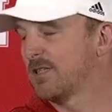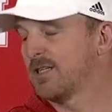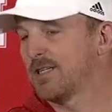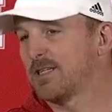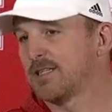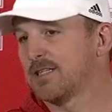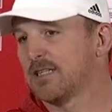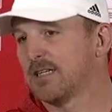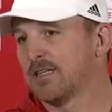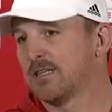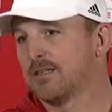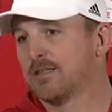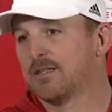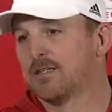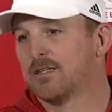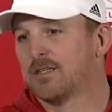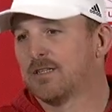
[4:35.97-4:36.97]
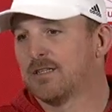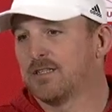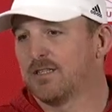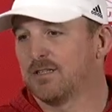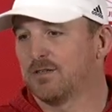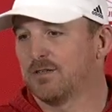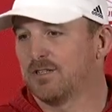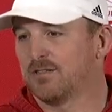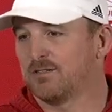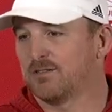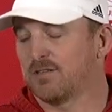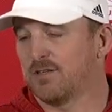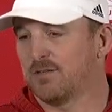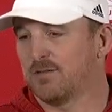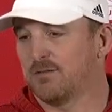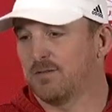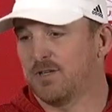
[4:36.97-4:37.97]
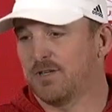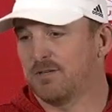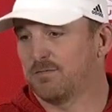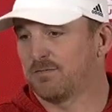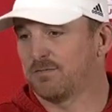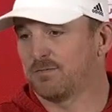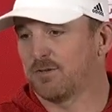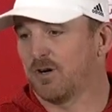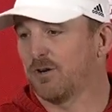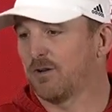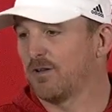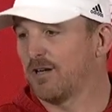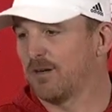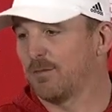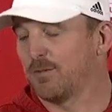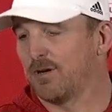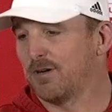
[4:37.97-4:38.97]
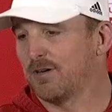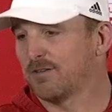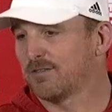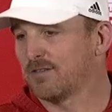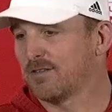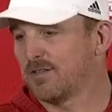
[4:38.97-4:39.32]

And uh, you know he's he he caught a lot of balls.